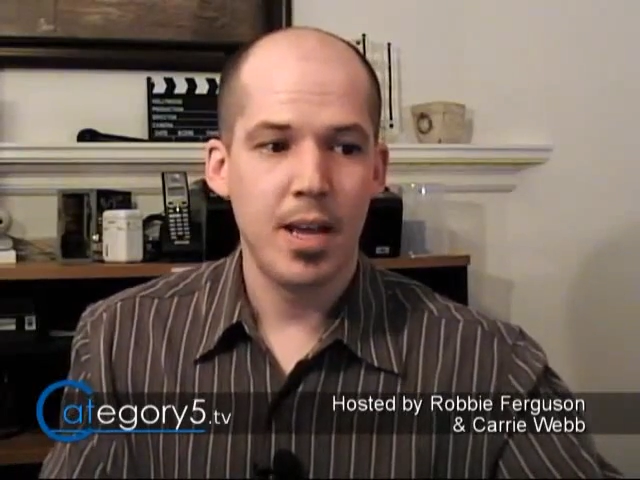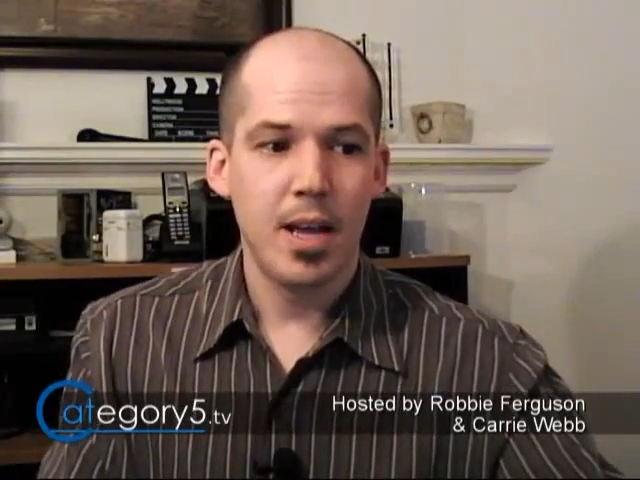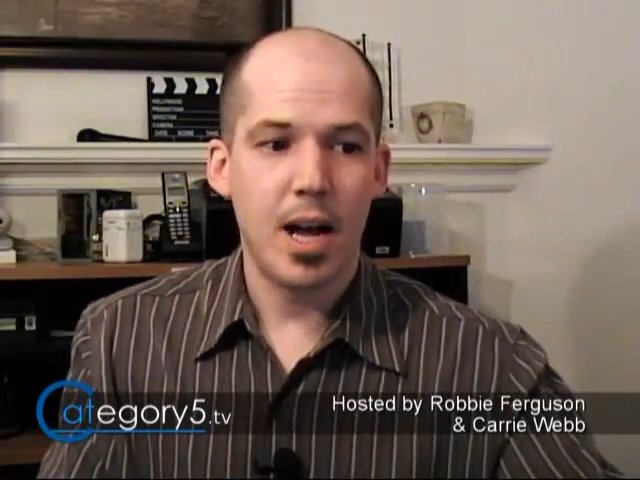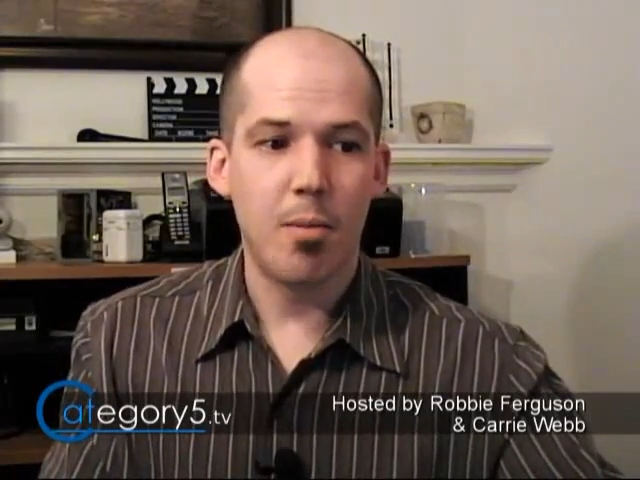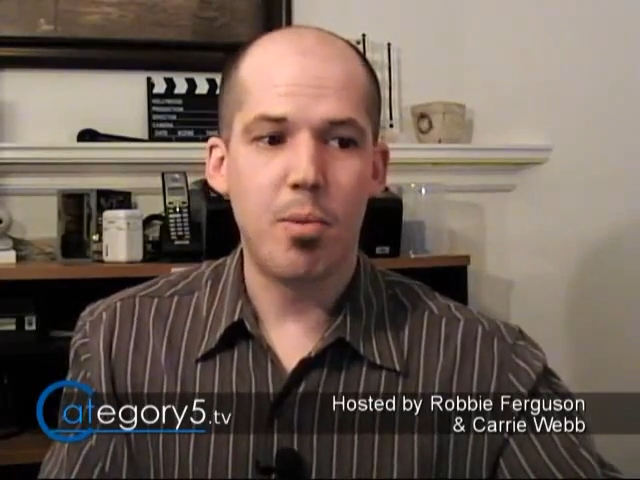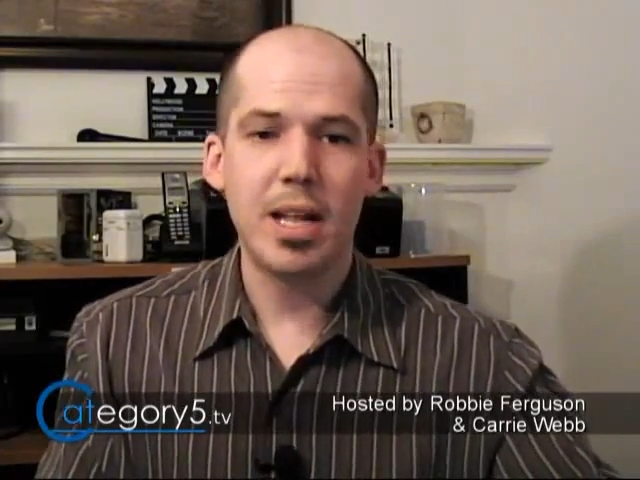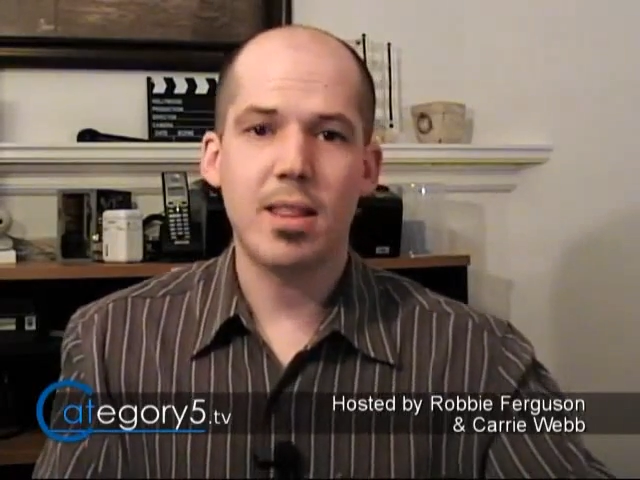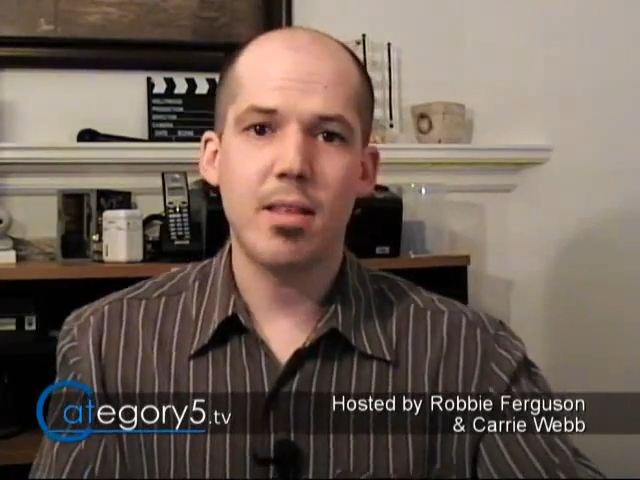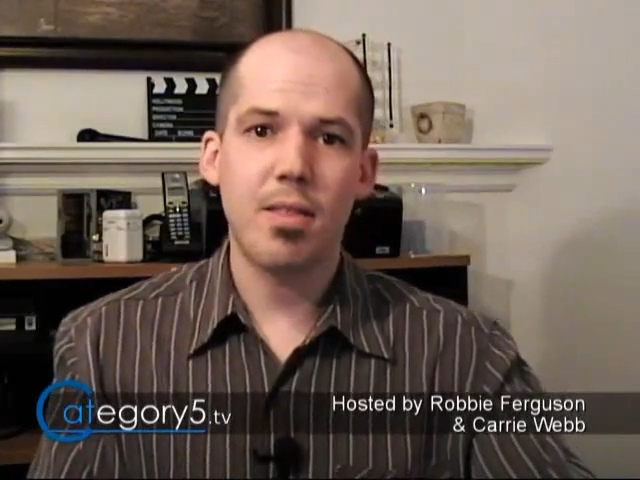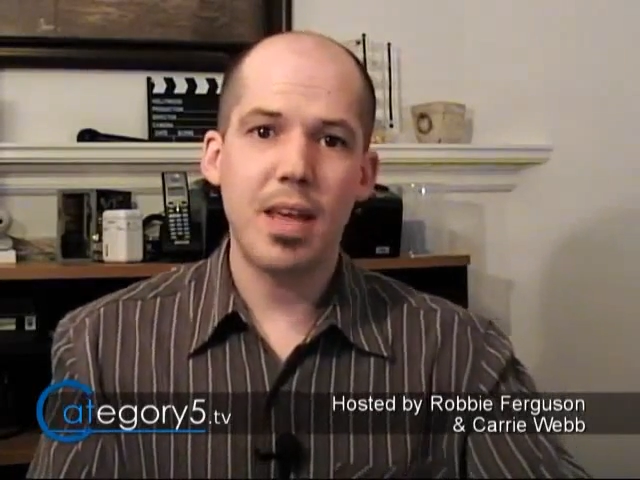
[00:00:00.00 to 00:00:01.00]
Uh, but
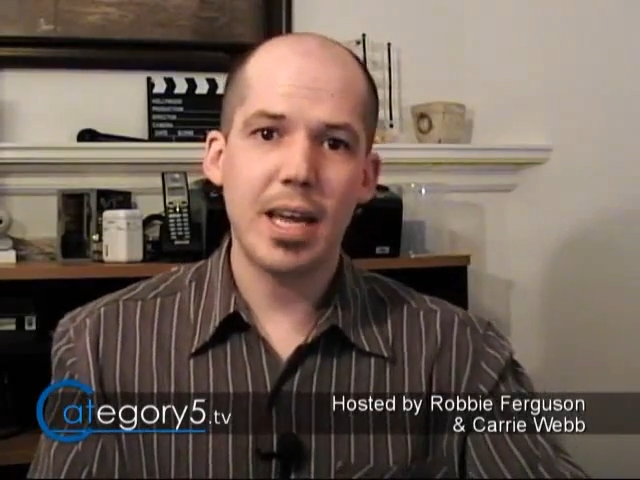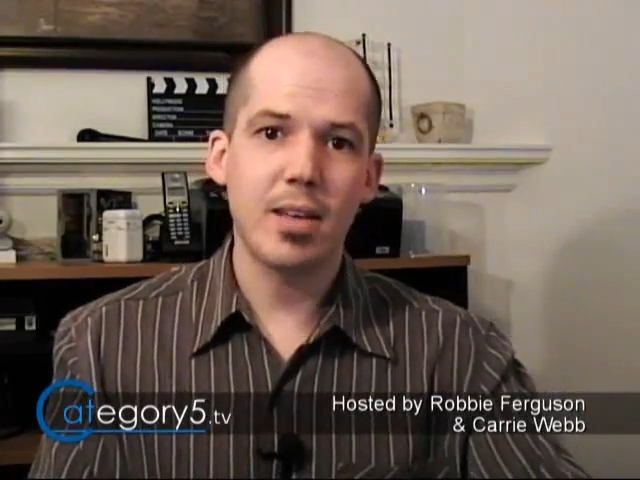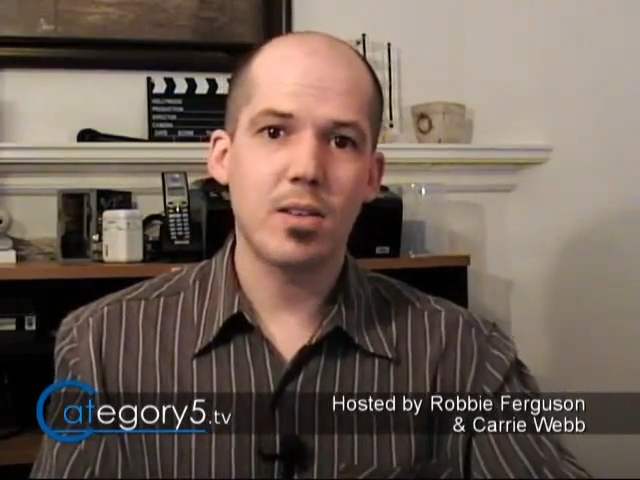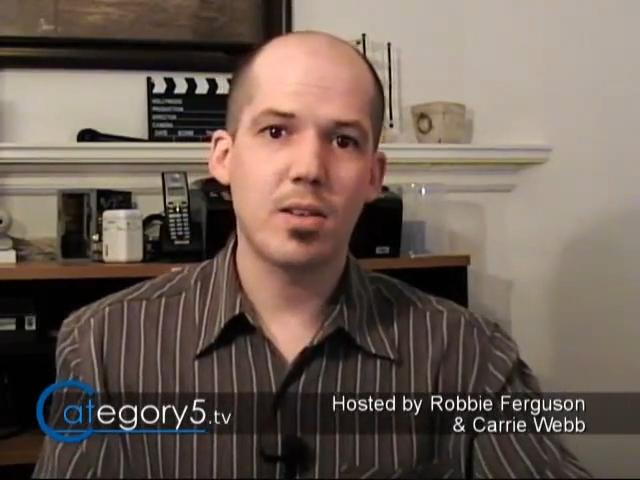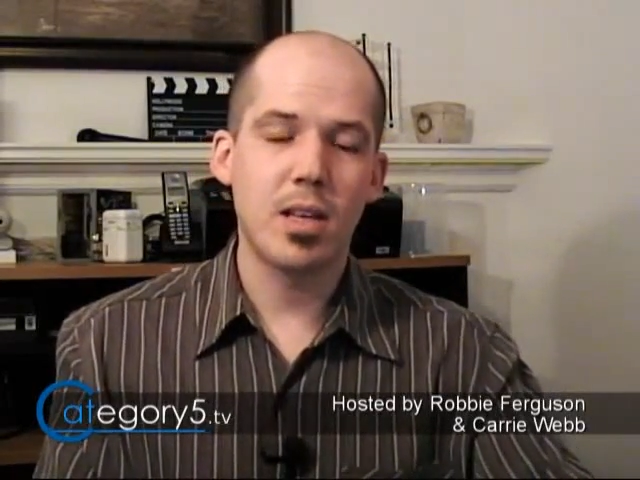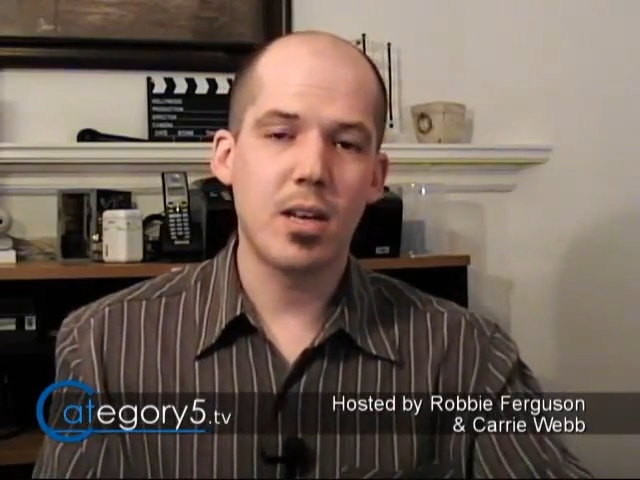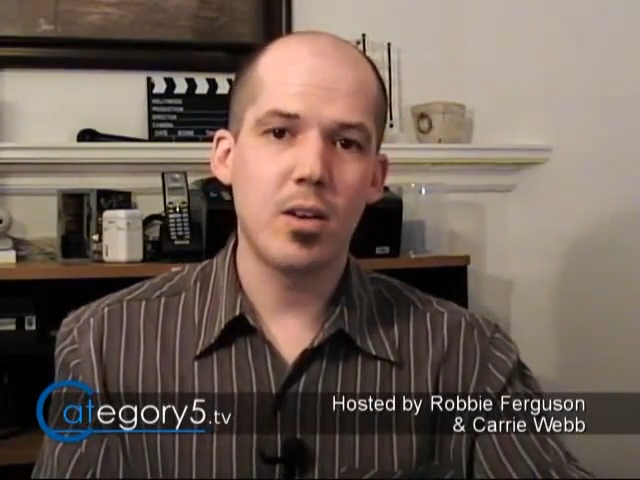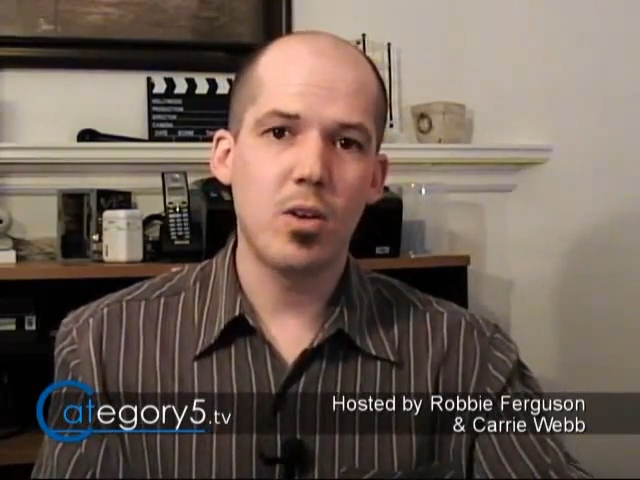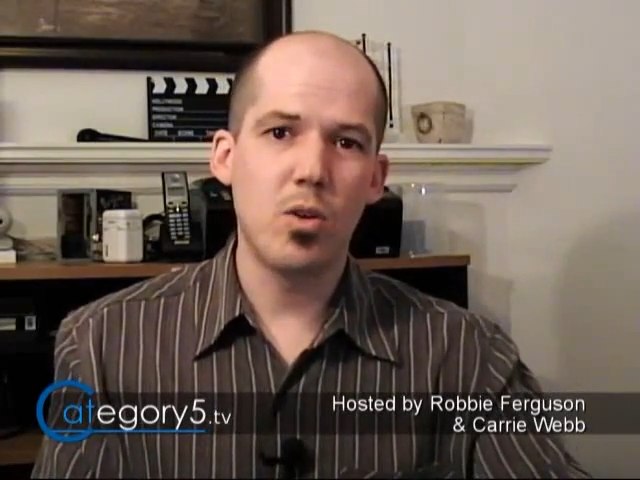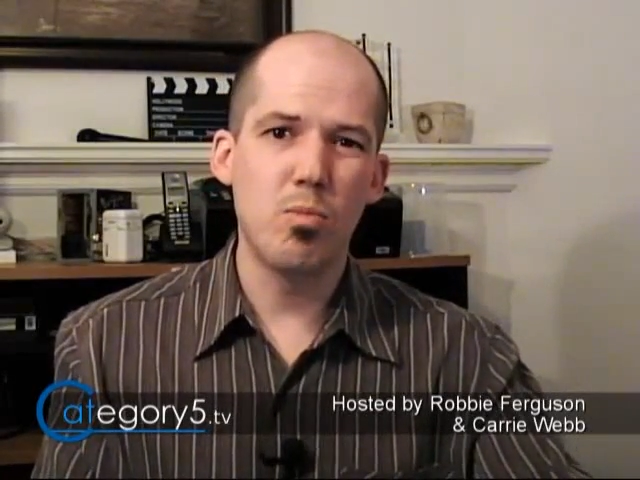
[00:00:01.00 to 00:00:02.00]
the thing is, is that
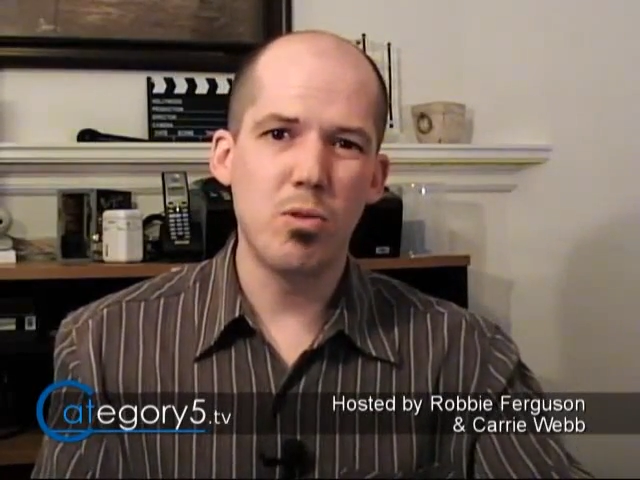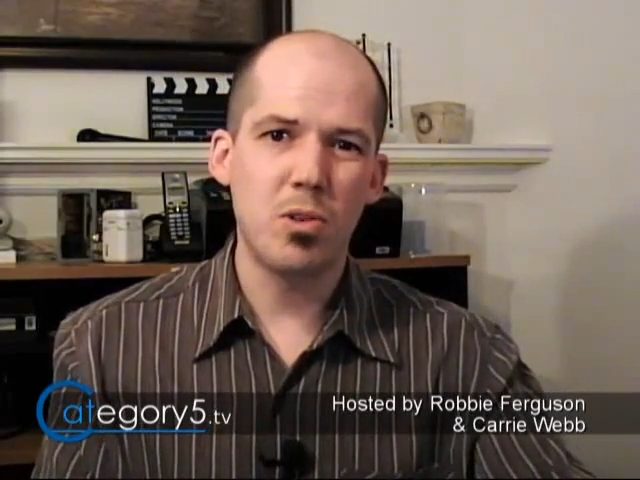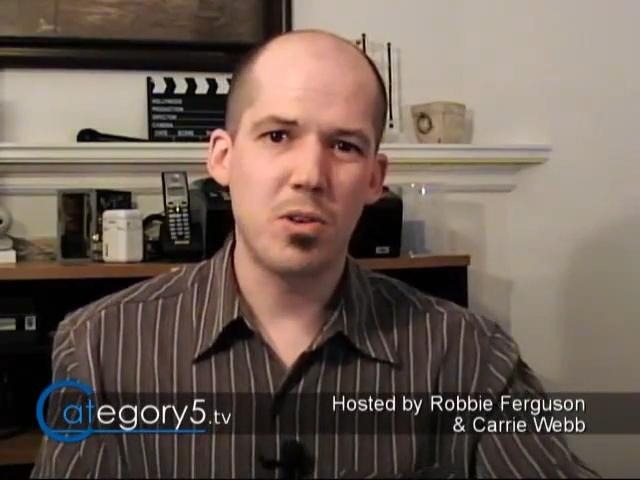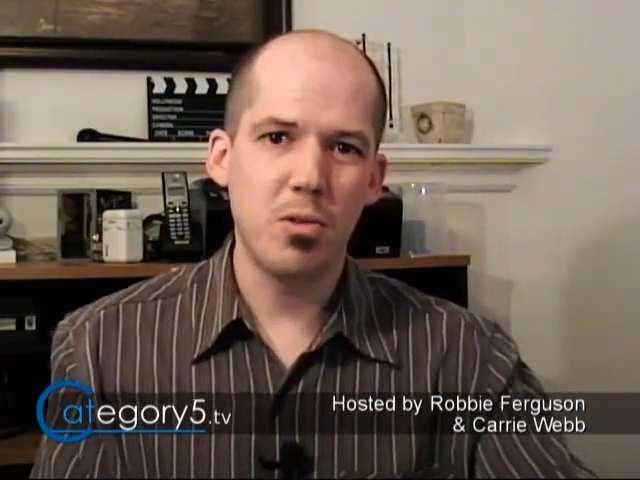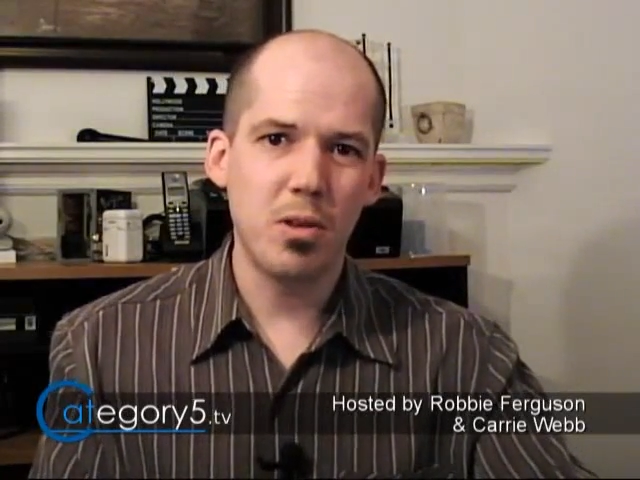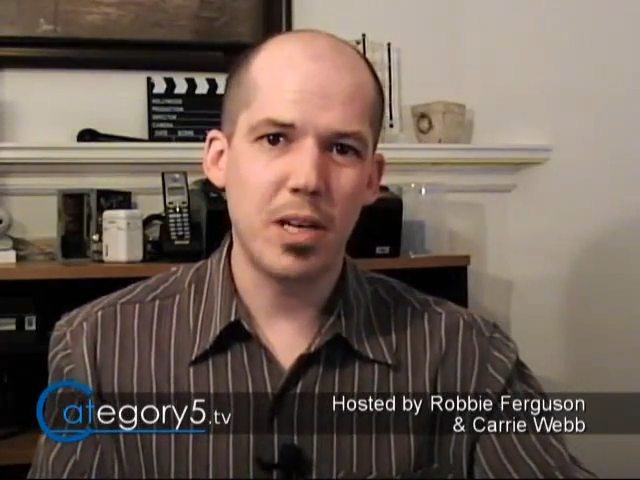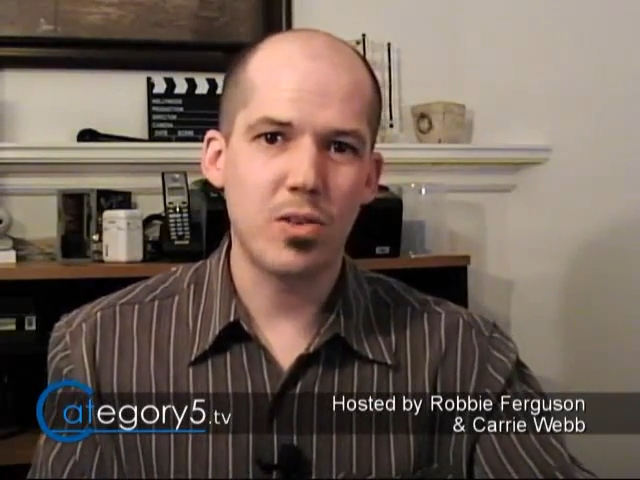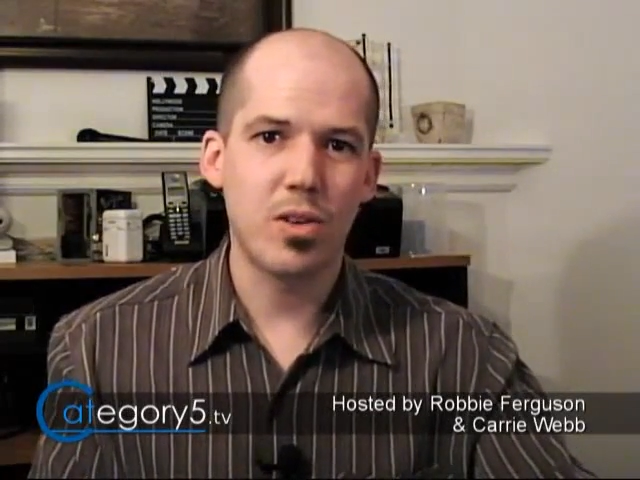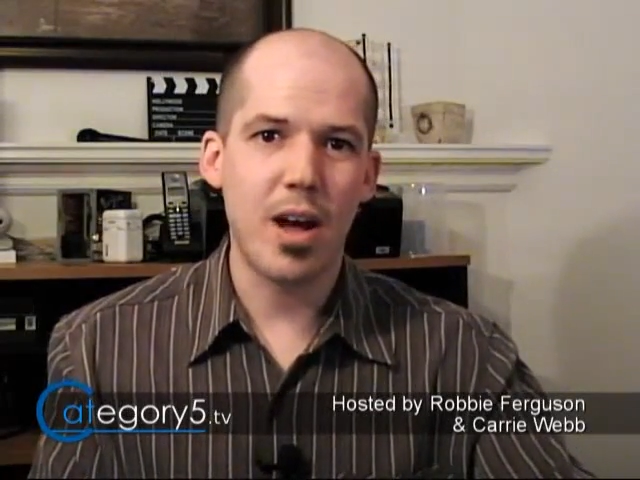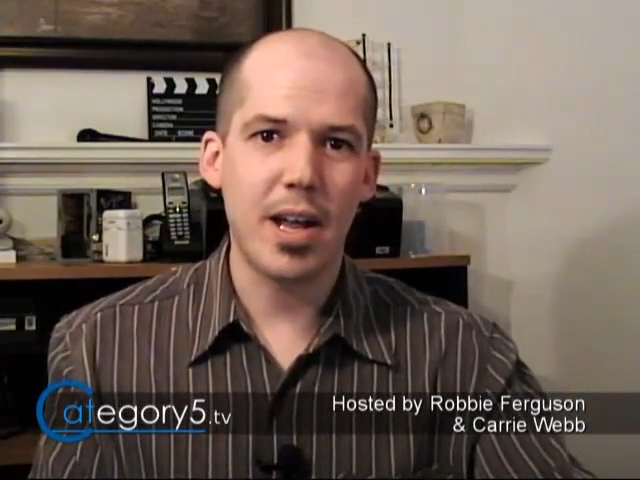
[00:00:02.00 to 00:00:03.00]
Ubuntu
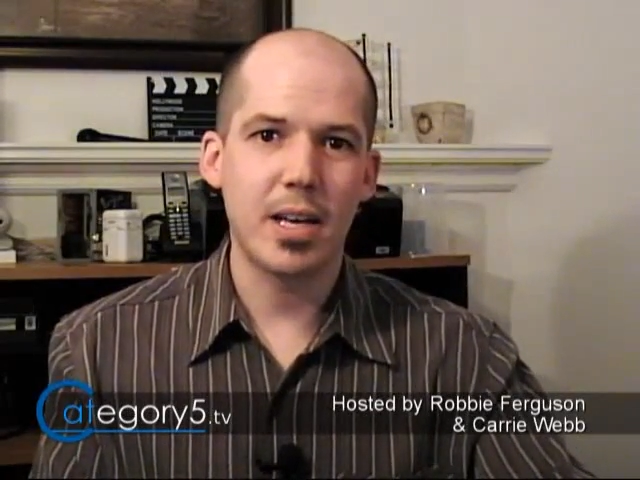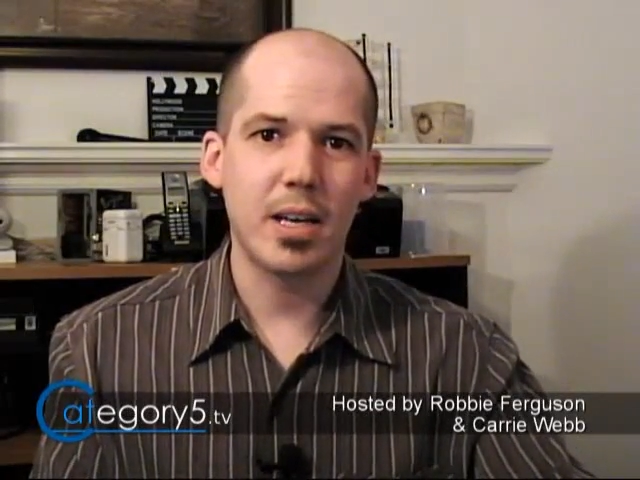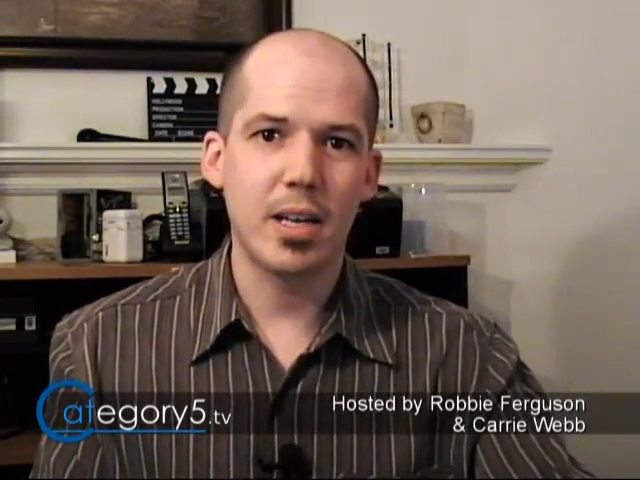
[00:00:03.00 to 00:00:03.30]
is not